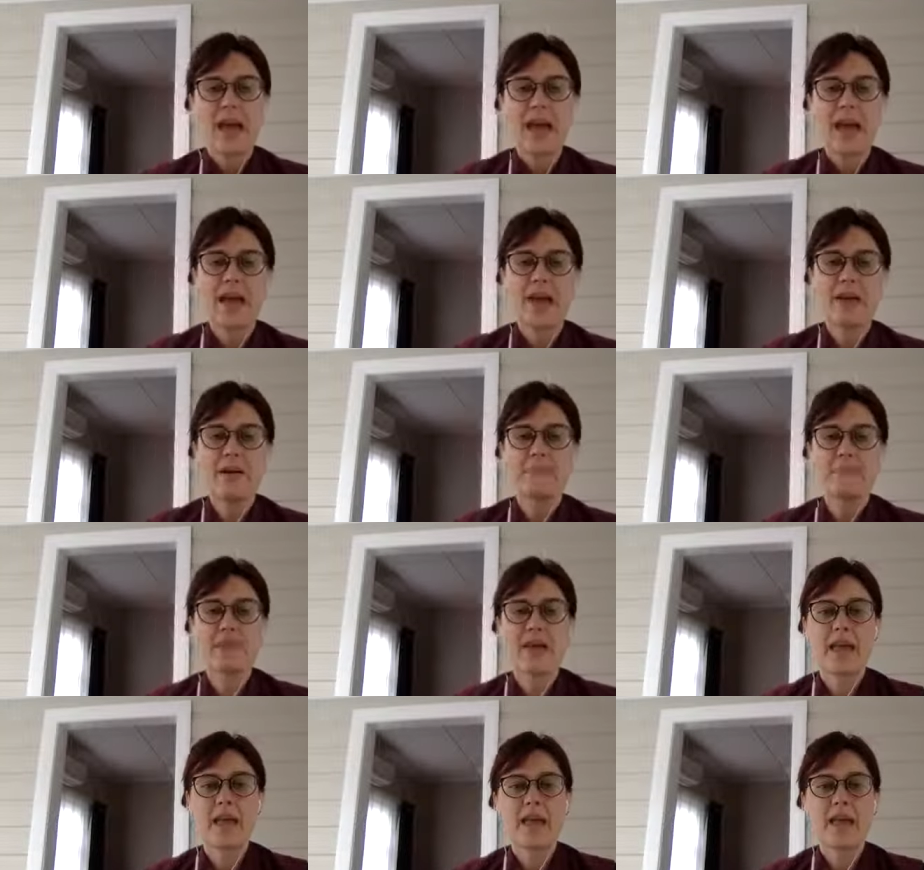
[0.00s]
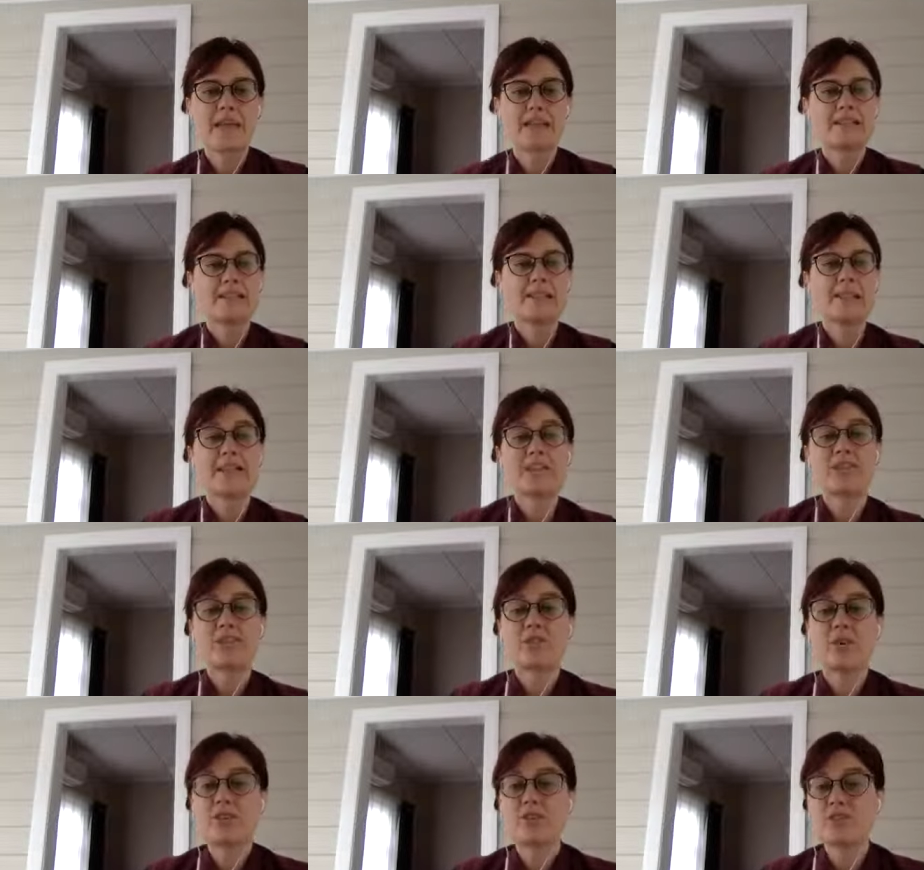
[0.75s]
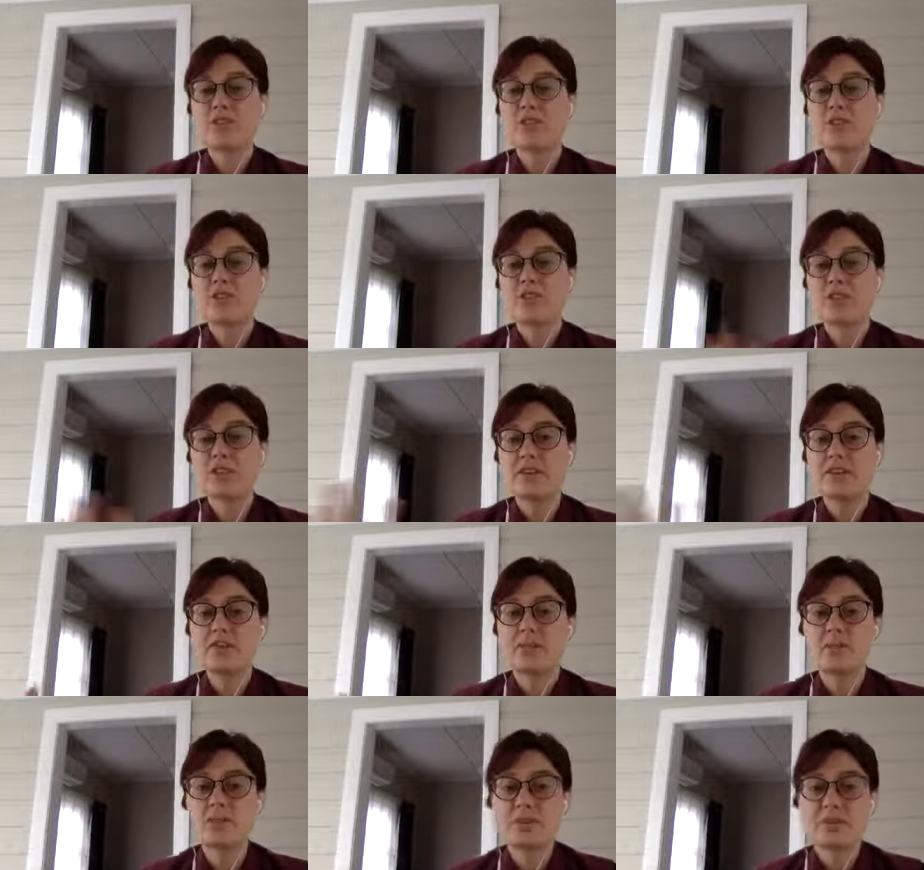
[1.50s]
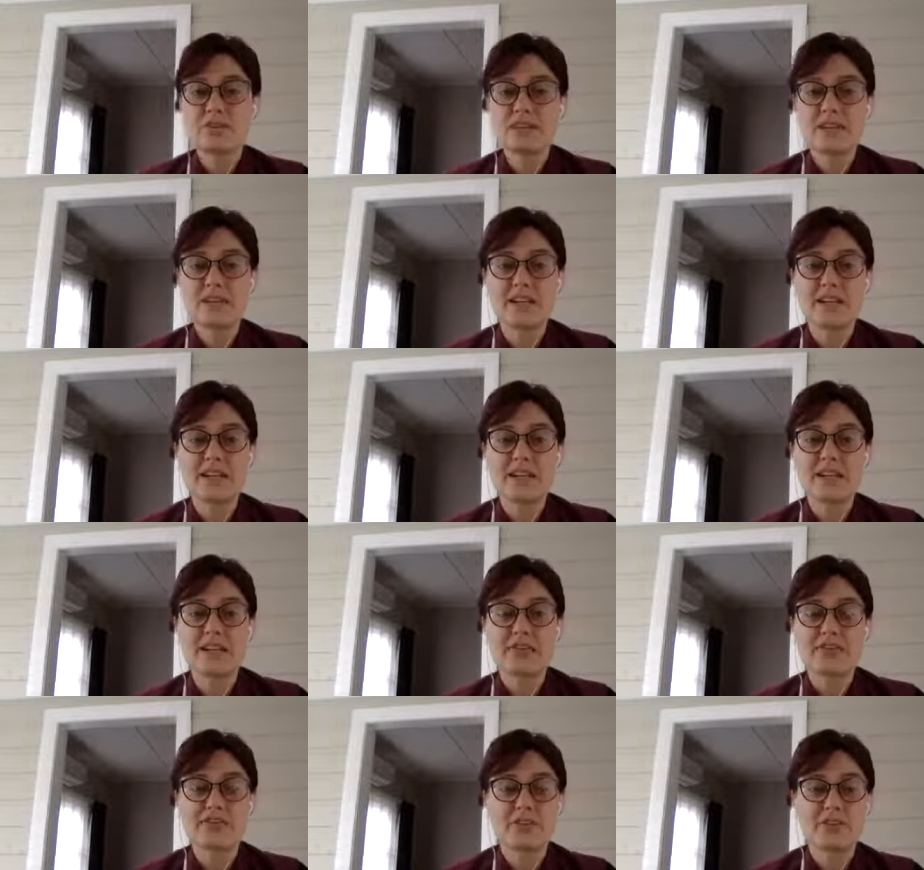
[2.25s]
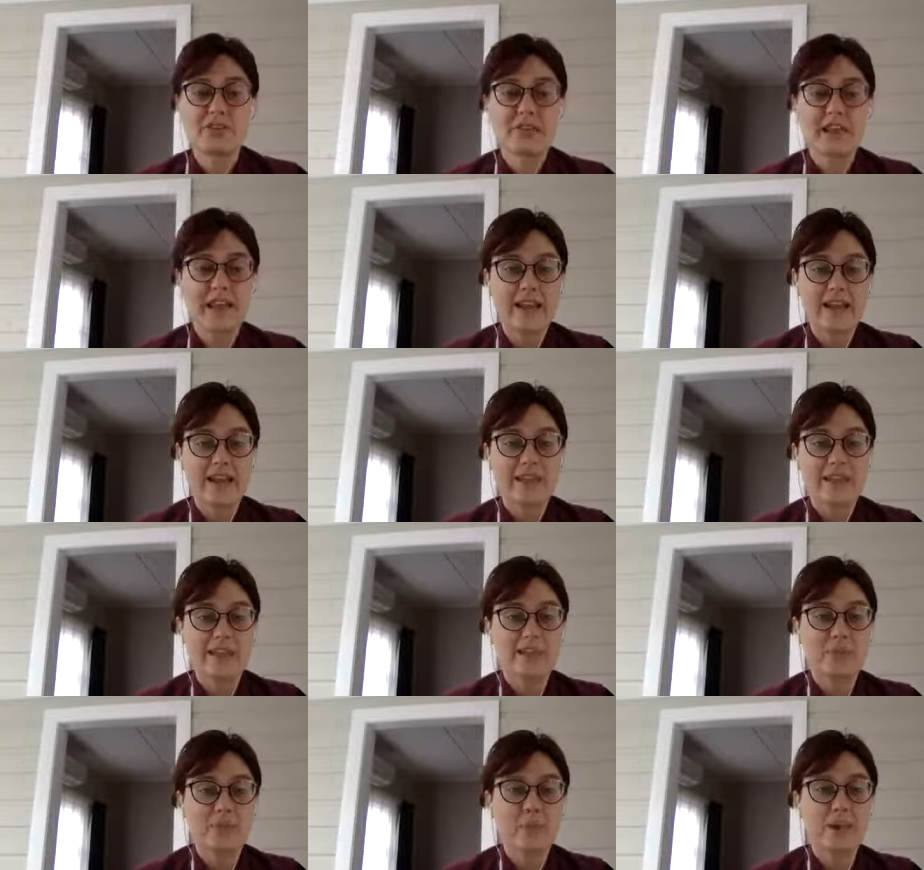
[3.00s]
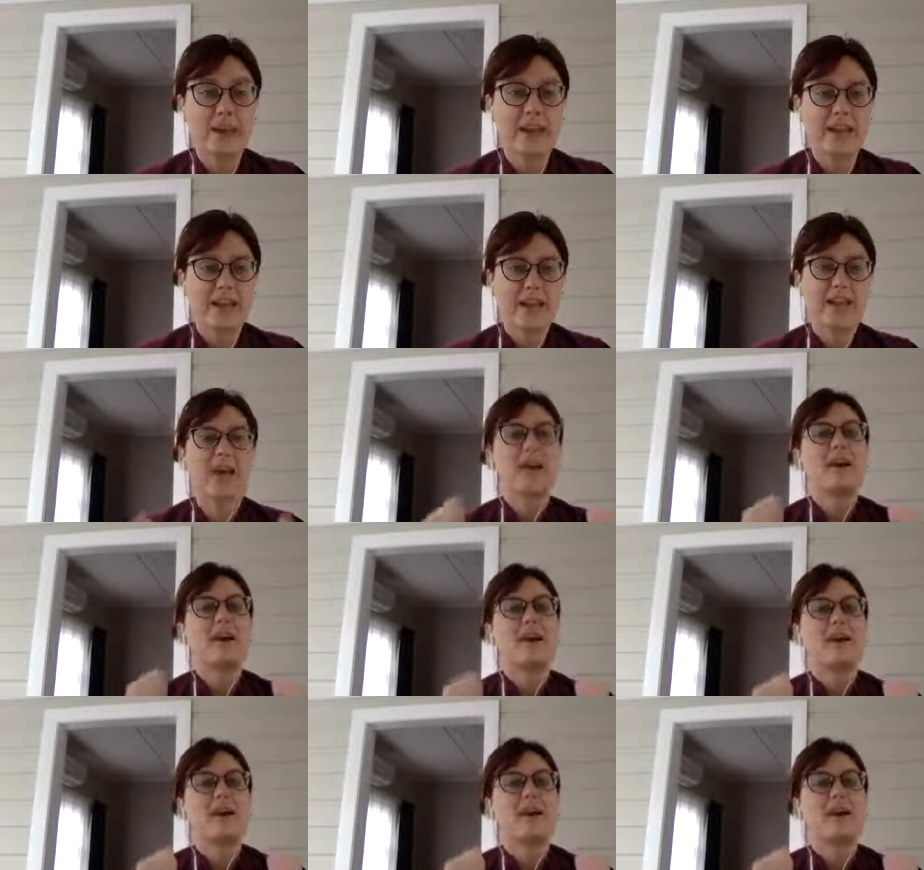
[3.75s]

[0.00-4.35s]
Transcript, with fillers: Um, and and those of you that have booked in for later this week,